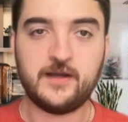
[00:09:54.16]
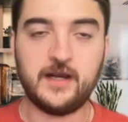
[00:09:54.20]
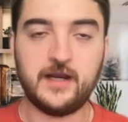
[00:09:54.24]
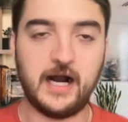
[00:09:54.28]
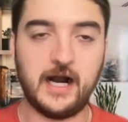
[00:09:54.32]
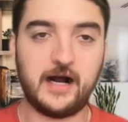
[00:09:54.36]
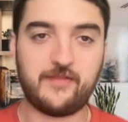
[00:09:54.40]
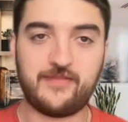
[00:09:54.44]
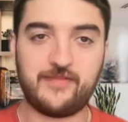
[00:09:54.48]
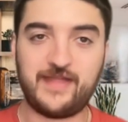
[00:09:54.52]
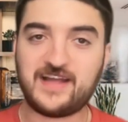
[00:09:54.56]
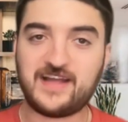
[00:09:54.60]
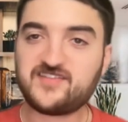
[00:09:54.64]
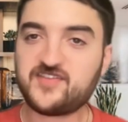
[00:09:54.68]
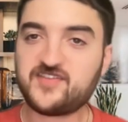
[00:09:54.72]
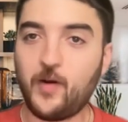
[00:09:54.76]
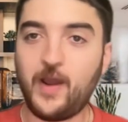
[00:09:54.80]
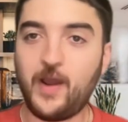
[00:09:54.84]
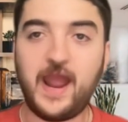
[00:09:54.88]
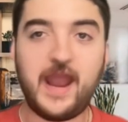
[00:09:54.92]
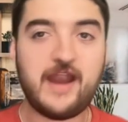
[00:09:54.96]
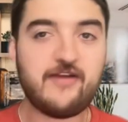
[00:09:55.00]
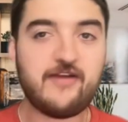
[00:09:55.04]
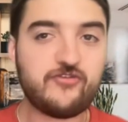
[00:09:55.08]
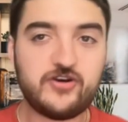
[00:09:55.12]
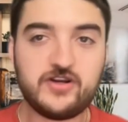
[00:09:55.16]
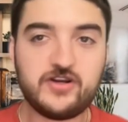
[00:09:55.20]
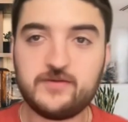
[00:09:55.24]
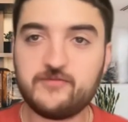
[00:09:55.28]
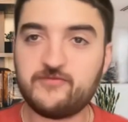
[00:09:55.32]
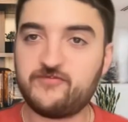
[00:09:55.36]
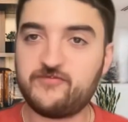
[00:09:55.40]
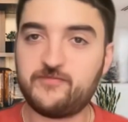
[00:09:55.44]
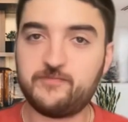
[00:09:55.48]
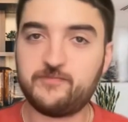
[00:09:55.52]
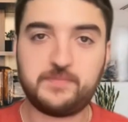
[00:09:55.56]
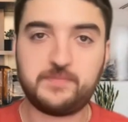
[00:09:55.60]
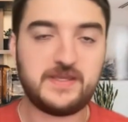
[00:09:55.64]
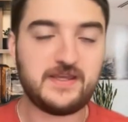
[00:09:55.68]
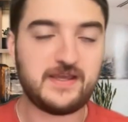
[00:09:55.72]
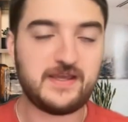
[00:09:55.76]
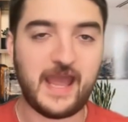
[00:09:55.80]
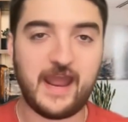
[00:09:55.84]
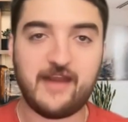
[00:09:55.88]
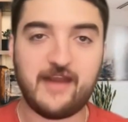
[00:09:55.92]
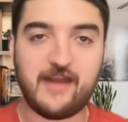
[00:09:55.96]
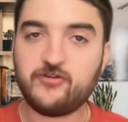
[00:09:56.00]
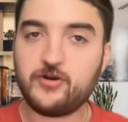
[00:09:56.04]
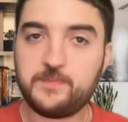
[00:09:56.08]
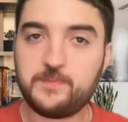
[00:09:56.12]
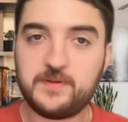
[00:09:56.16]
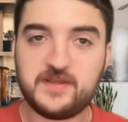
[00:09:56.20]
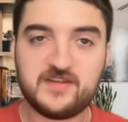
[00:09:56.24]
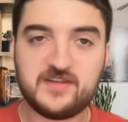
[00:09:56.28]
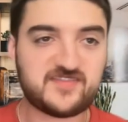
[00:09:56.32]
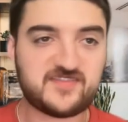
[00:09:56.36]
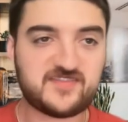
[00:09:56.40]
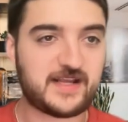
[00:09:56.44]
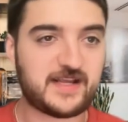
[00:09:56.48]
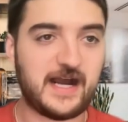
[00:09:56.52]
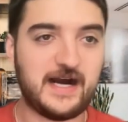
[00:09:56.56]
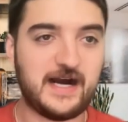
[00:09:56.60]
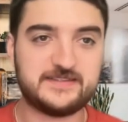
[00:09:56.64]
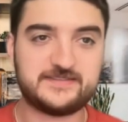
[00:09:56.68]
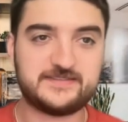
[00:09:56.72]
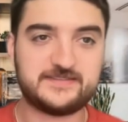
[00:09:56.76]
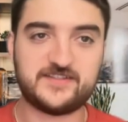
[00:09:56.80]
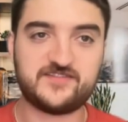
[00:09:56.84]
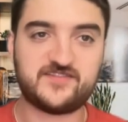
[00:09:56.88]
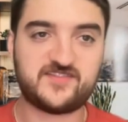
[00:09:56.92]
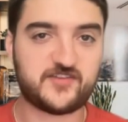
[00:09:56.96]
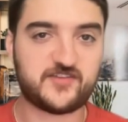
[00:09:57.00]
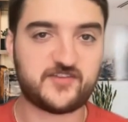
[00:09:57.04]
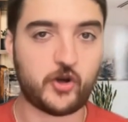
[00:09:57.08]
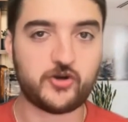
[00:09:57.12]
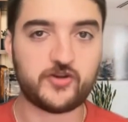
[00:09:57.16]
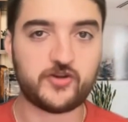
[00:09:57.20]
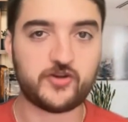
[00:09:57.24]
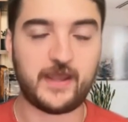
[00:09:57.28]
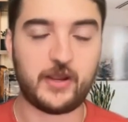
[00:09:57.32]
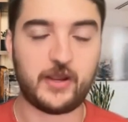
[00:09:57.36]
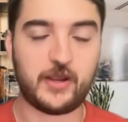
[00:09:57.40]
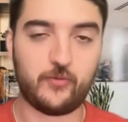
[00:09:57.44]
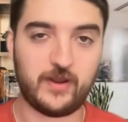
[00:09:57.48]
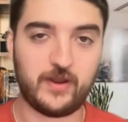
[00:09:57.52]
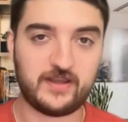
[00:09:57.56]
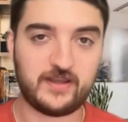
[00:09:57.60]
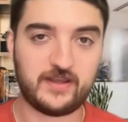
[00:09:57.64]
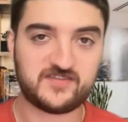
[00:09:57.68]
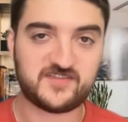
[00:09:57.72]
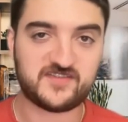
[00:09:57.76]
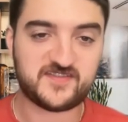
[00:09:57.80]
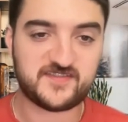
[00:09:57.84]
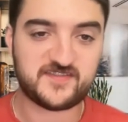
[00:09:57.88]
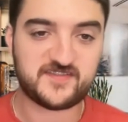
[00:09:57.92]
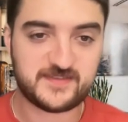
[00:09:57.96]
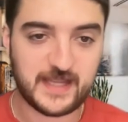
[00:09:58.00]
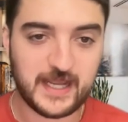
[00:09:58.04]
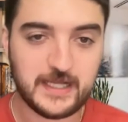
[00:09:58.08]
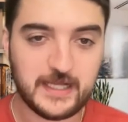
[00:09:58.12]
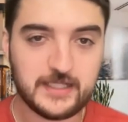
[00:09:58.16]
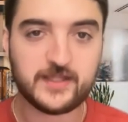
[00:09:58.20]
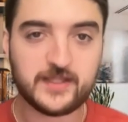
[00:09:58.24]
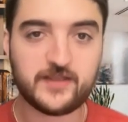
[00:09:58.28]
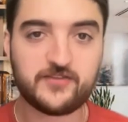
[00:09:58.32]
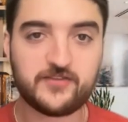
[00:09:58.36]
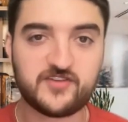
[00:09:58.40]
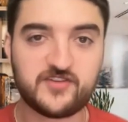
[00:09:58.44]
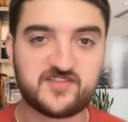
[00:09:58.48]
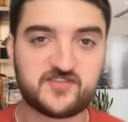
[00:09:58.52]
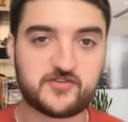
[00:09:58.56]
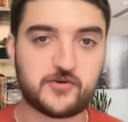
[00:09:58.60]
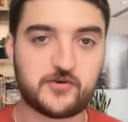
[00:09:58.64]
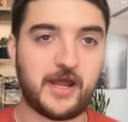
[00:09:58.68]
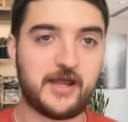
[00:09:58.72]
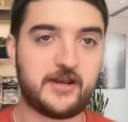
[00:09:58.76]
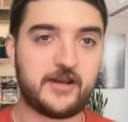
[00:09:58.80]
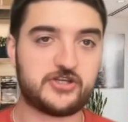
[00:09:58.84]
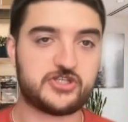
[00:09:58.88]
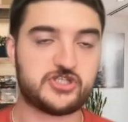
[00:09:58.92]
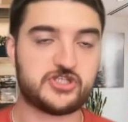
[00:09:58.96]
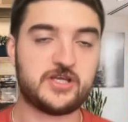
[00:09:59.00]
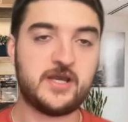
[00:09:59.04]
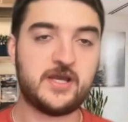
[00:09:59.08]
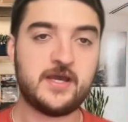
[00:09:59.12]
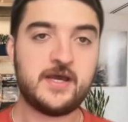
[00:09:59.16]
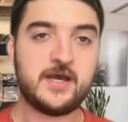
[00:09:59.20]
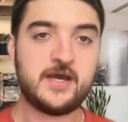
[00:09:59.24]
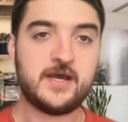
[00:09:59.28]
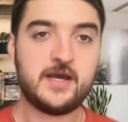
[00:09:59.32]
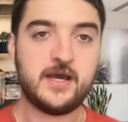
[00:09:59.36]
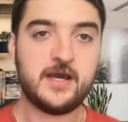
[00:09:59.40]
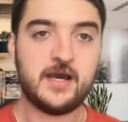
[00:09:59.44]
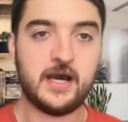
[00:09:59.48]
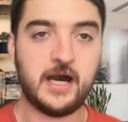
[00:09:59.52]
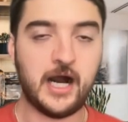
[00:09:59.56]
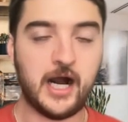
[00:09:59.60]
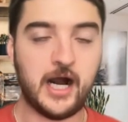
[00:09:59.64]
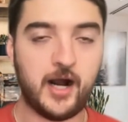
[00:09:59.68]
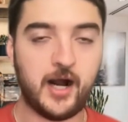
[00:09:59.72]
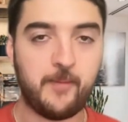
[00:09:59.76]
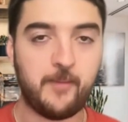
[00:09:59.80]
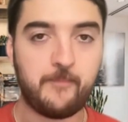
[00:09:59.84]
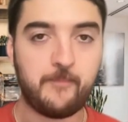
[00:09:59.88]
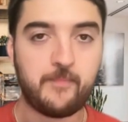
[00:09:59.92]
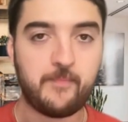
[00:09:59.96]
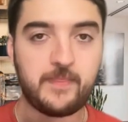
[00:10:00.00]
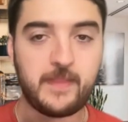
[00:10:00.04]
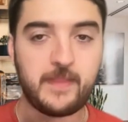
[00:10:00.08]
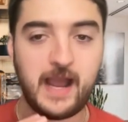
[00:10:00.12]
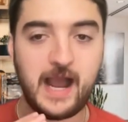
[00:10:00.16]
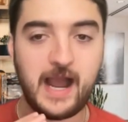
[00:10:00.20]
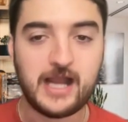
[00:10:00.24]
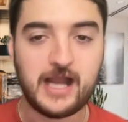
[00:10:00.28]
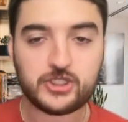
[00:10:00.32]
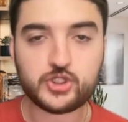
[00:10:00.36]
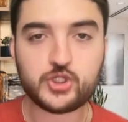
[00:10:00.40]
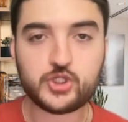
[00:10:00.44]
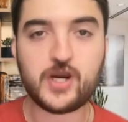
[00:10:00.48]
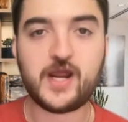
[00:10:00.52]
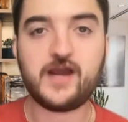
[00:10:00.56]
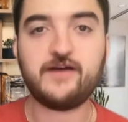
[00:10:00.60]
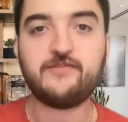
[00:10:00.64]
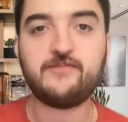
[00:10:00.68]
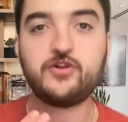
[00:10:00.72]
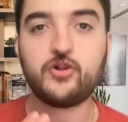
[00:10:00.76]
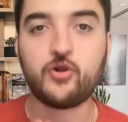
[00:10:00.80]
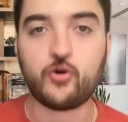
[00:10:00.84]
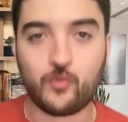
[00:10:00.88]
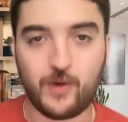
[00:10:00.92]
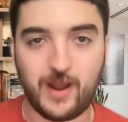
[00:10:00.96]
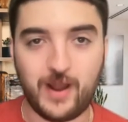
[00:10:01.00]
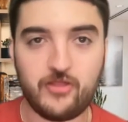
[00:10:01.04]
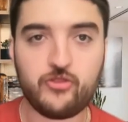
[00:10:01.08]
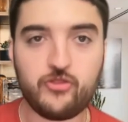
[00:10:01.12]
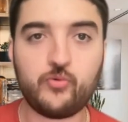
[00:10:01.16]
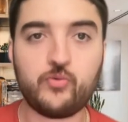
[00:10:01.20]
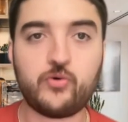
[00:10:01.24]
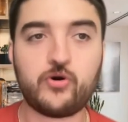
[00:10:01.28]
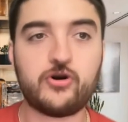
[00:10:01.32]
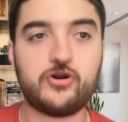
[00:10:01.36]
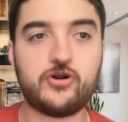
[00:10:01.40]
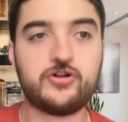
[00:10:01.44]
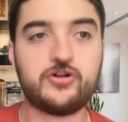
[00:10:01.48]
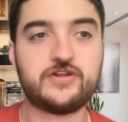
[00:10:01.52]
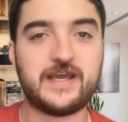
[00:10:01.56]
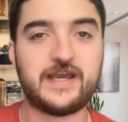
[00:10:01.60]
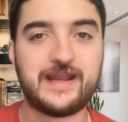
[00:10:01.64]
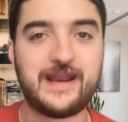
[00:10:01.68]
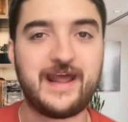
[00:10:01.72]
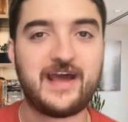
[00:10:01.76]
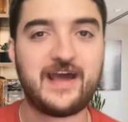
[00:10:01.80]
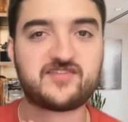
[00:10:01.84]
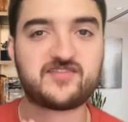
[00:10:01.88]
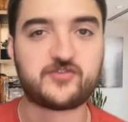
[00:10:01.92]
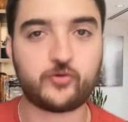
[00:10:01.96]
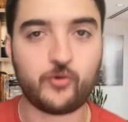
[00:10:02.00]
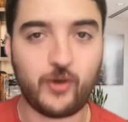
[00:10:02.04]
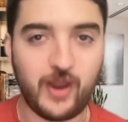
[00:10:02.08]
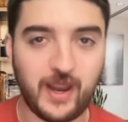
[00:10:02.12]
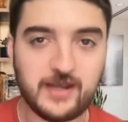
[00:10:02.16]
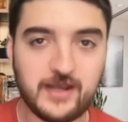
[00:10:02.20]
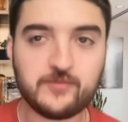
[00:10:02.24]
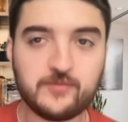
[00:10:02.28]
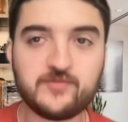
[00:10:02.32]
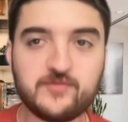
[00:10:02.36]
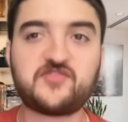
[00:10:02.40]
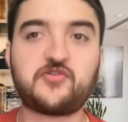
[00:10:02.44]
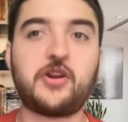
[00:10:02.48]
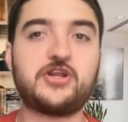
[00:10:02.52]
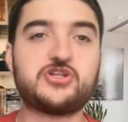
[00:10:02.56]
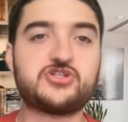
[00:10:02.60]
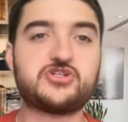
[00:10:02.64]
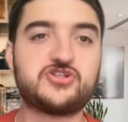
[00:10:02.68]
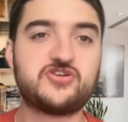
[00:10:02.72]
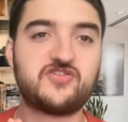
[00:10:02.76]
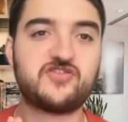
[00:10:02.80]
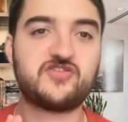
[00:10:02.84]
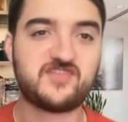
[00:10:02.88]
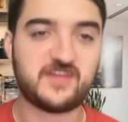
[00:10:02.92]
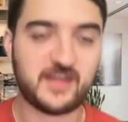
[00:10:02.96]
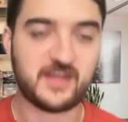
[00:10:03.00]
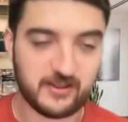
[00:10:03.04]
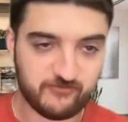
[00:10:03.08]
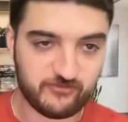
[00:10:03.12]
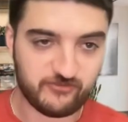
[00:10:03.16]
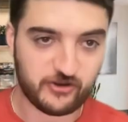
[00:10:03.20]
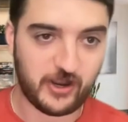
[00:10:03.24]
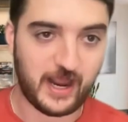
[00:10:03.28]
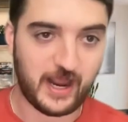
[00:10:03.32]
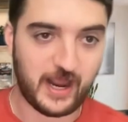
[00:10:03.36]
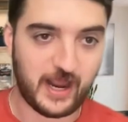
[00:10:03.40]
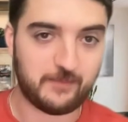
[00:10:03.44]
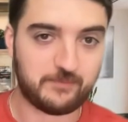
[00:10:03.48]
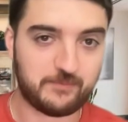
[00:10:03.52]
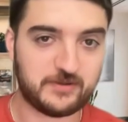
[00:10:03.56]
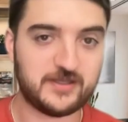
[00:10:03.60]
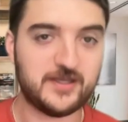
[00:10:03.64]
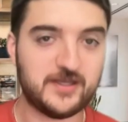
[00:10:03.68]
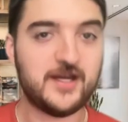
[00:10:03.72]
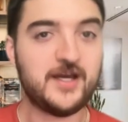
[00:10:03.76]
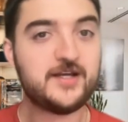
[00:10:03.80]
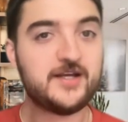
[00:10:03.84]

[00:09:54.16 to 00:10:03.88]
Uh, that's how every every piece of content started that way, telling the strategy. Um, I travel around the world and ask random strangers if they're happy.